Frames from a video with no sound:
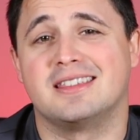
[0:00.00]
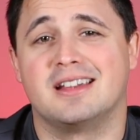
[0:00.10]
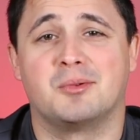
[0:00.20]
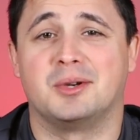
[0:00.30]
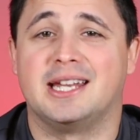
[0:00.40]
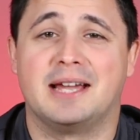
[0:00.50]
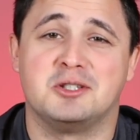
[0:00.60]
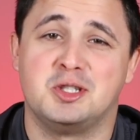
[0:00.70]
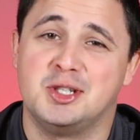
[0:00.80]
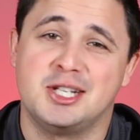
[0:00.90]
there when you have a
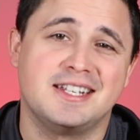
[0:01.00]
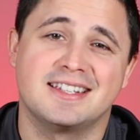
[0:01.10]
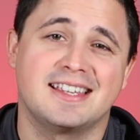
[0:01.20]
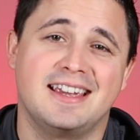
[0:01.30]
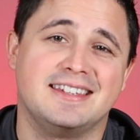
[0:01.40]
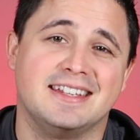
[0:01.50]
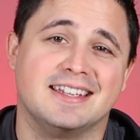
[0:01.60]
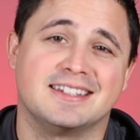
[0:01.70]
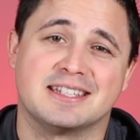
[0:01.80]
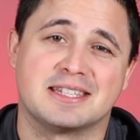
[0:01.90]
genius
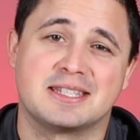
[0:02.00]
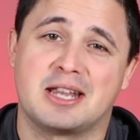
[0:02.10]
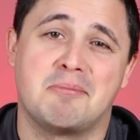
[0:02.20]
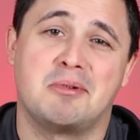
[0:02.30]
idea to stop